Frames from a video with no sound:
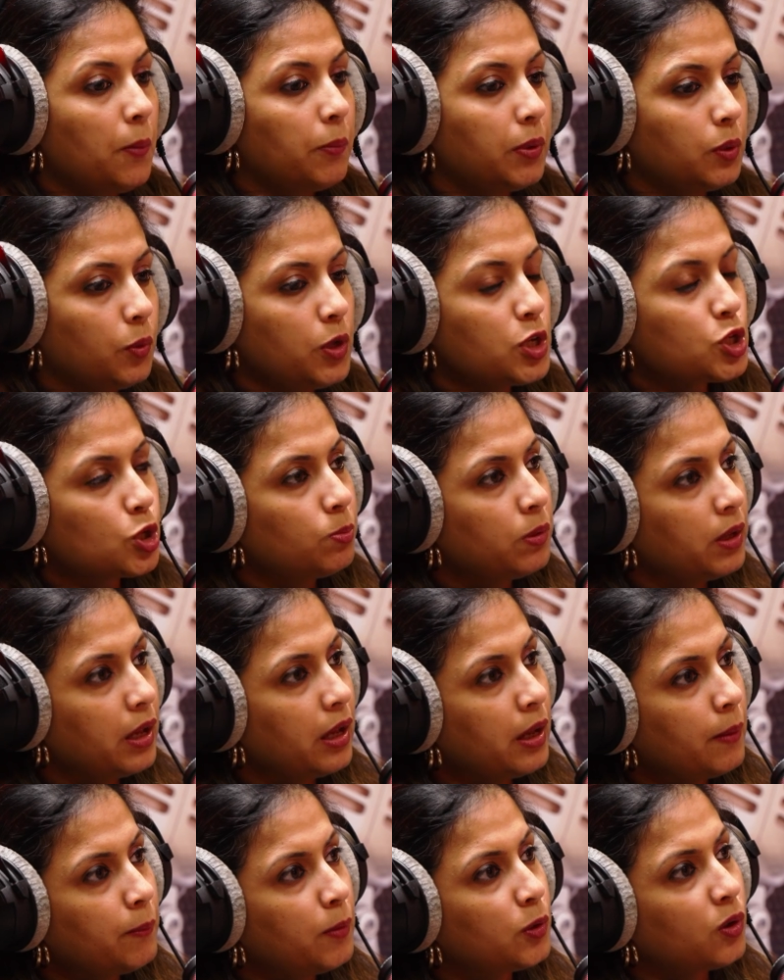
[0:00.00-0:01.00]
But we should be
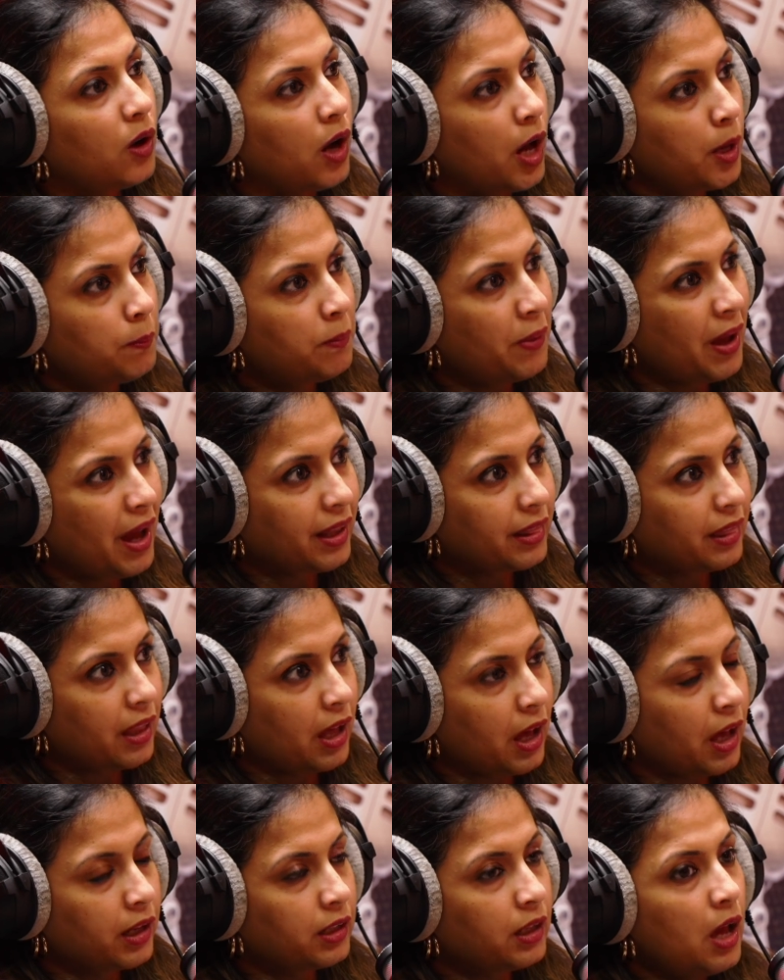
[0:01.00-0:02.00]
able to unpack
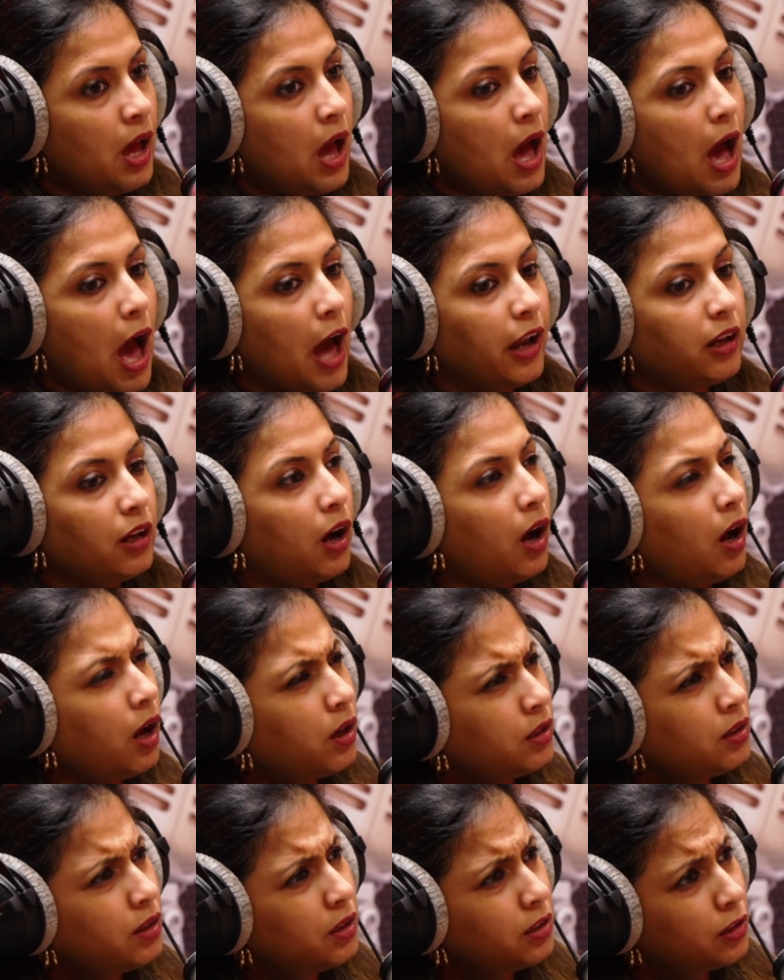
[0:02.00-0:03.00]
that and
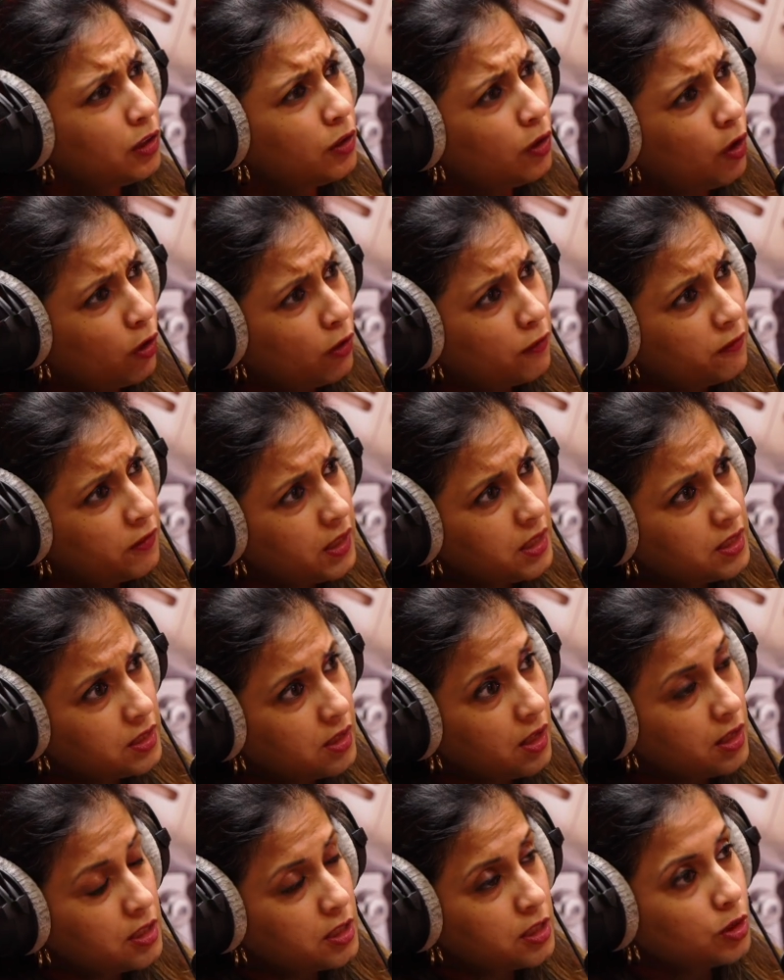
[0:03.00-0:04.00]
unlearn a lot of these
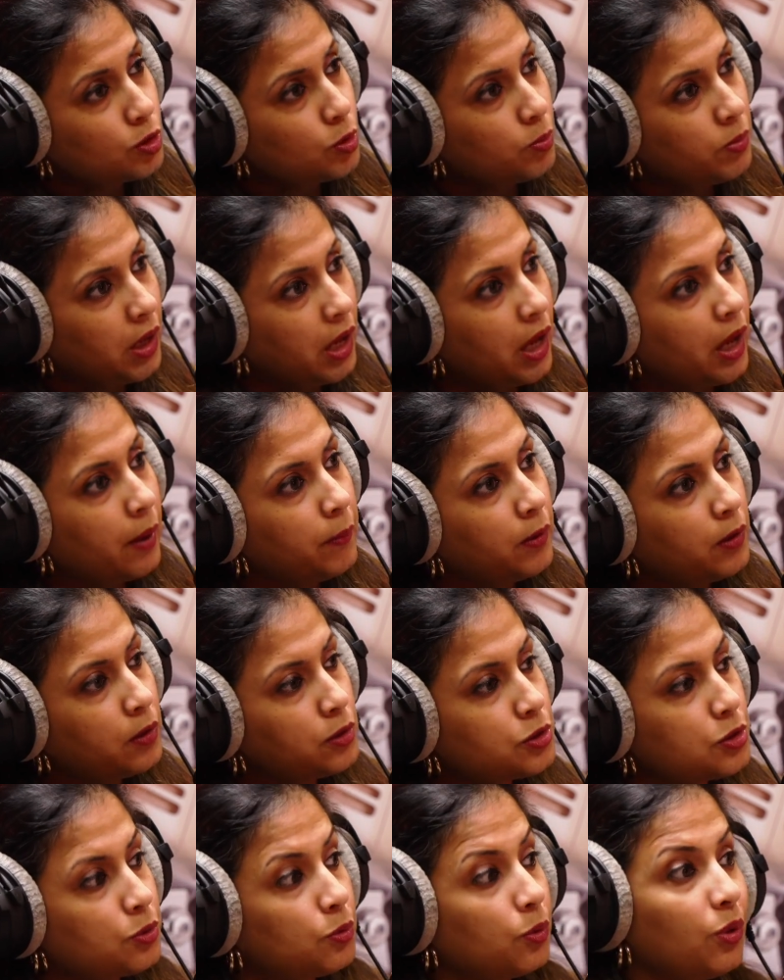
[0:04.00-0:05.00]
things to be able
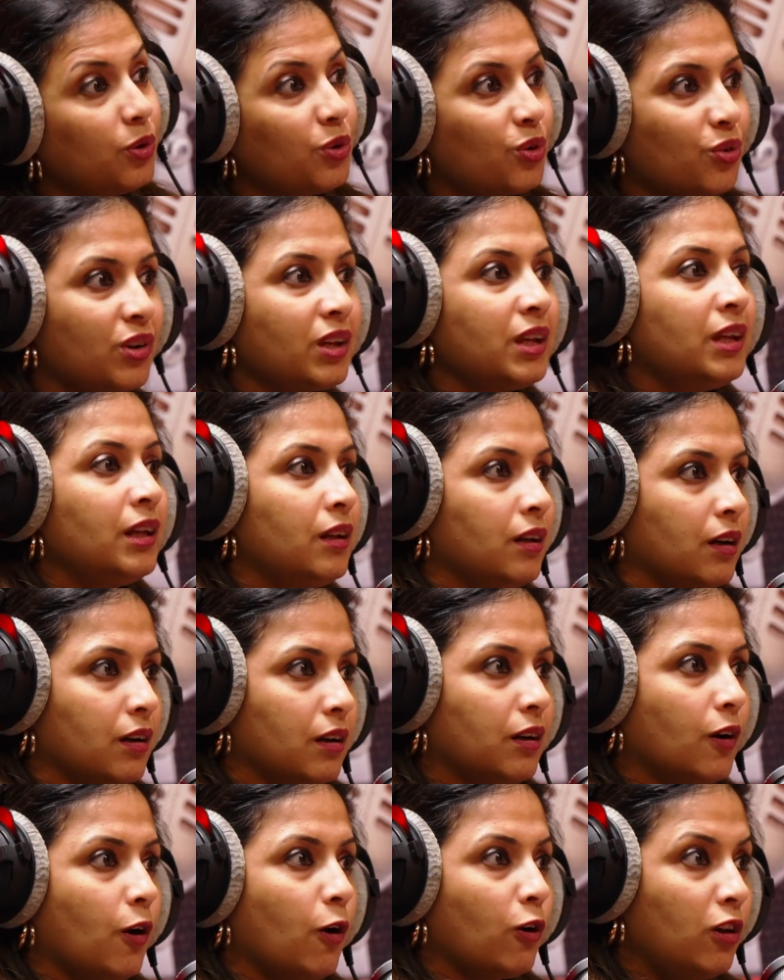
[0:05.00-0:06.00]
to
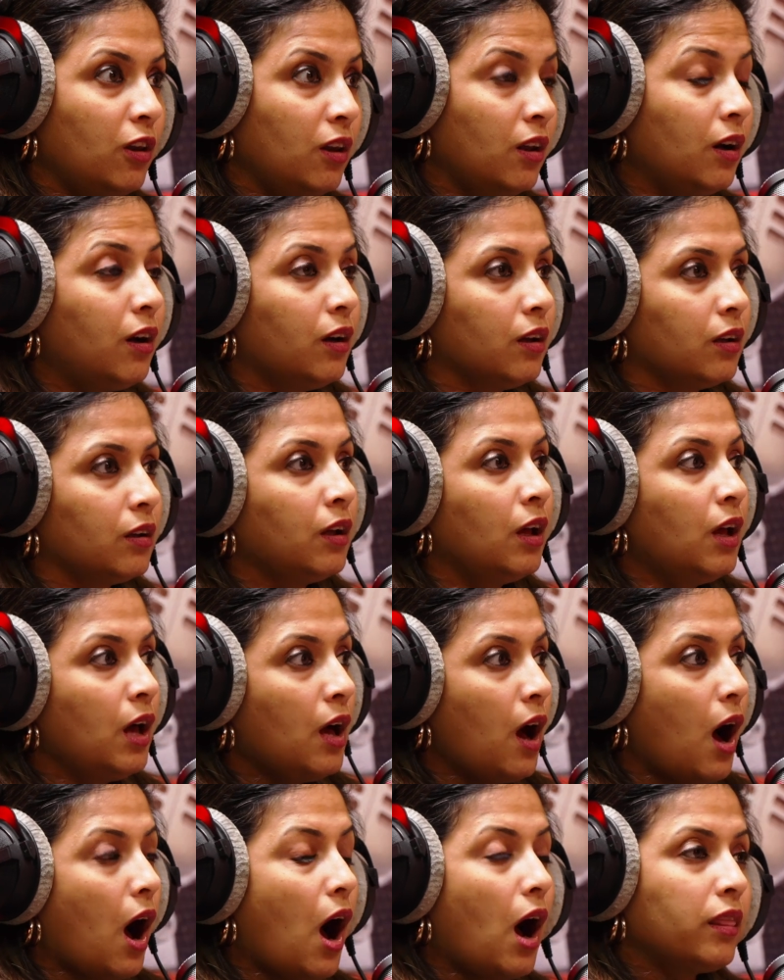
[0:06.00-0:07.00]
relearn or learn
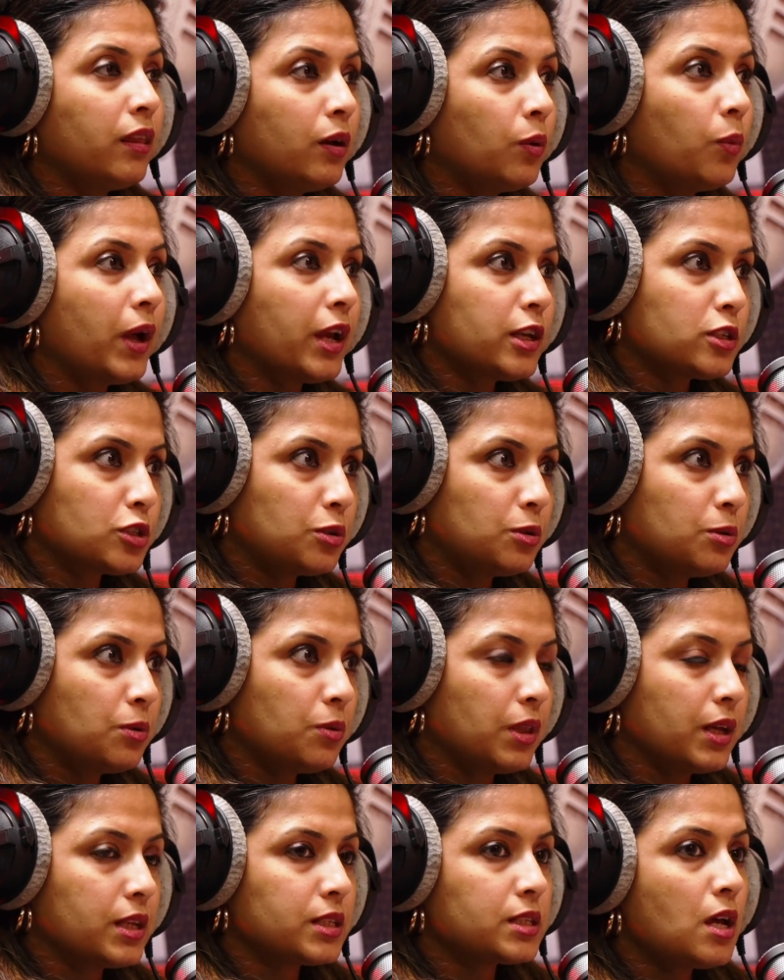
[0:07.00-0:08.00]
other ways to do
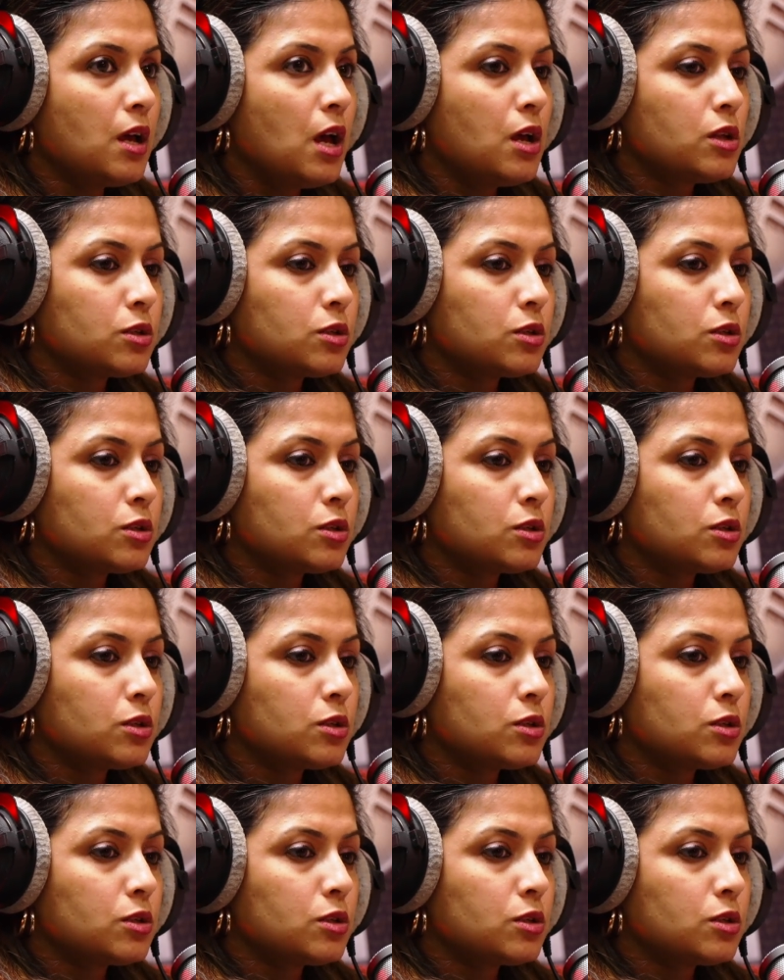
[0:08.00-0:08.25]
this.